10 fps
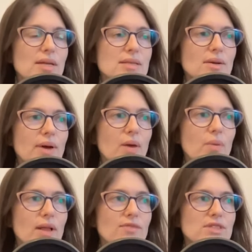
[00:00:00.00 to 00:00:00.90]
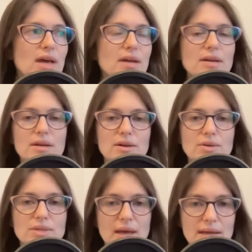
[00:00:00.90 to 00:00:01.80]
I said, okay, well, I've done
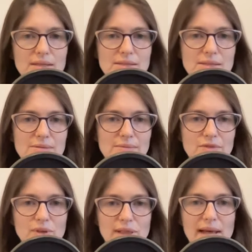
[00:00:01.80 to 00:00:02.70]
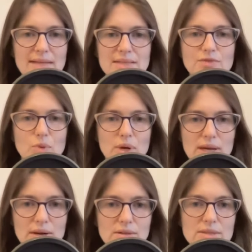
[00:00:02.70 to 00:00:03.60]
neuroscience for the last four
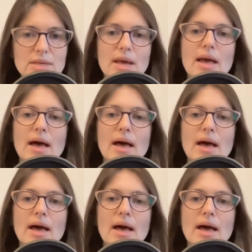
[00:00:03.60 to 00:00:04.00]
years.